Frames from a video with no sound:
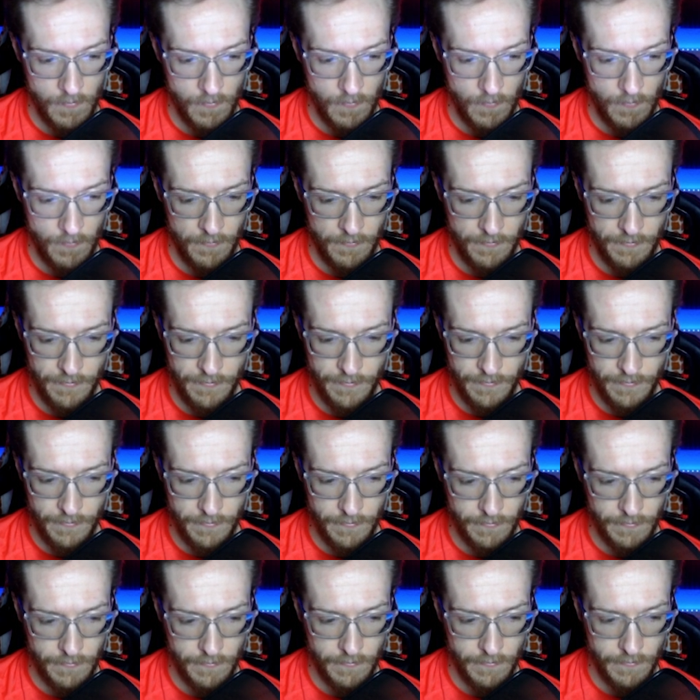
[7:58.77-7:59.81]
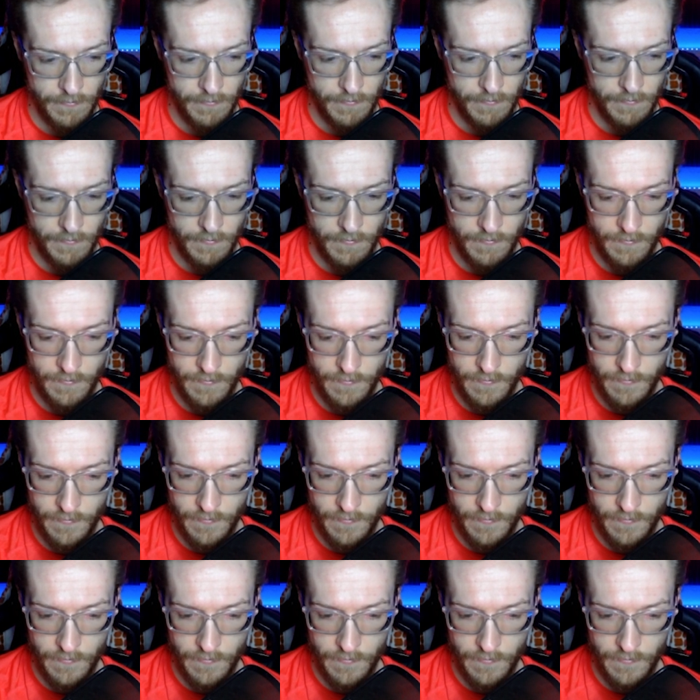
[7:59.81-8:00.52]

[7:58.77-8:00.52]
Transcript: Nobody speaks.